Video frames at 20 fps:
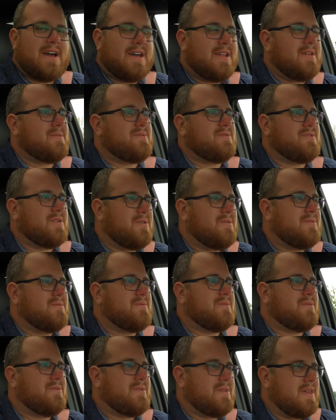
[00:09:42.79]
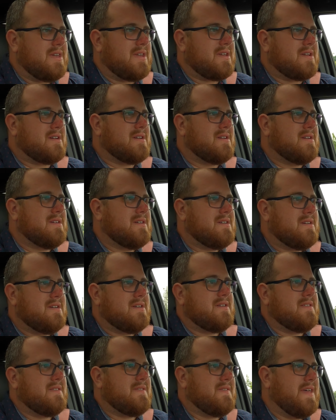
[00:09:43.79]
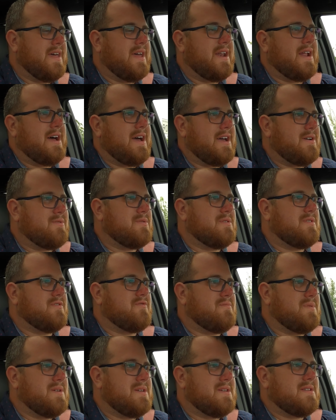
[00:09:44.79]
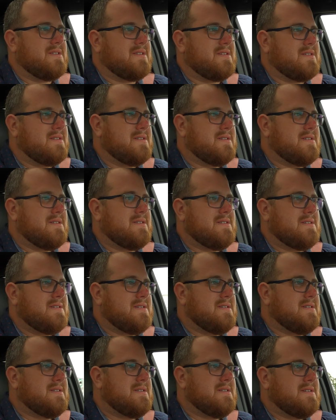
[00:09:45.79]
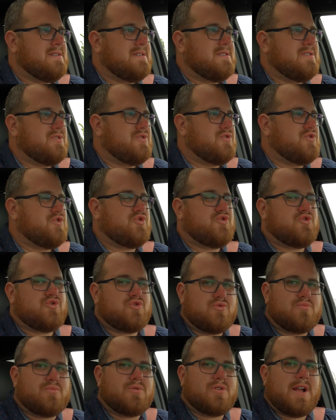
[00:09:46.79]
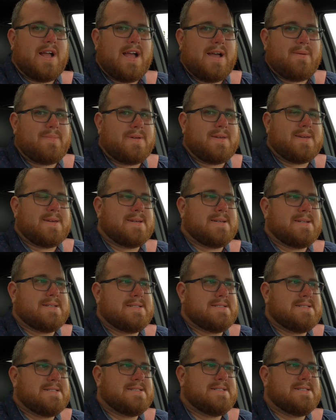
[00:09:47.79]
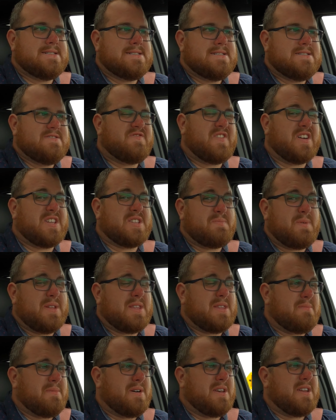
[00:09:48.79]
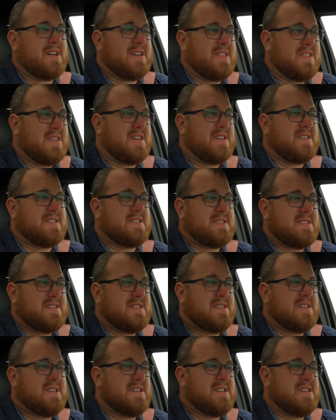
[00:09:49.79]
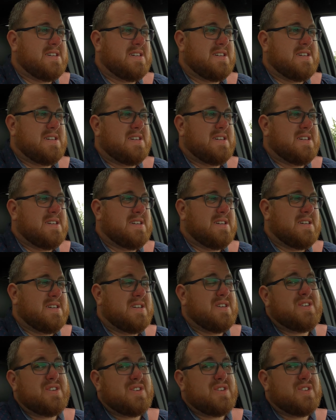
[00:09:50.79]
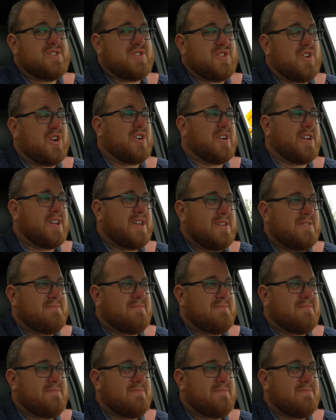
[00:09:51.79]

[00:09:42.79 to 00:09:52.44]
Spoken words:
I don't think that I would have been super happy if I spent the money on this. Sorry.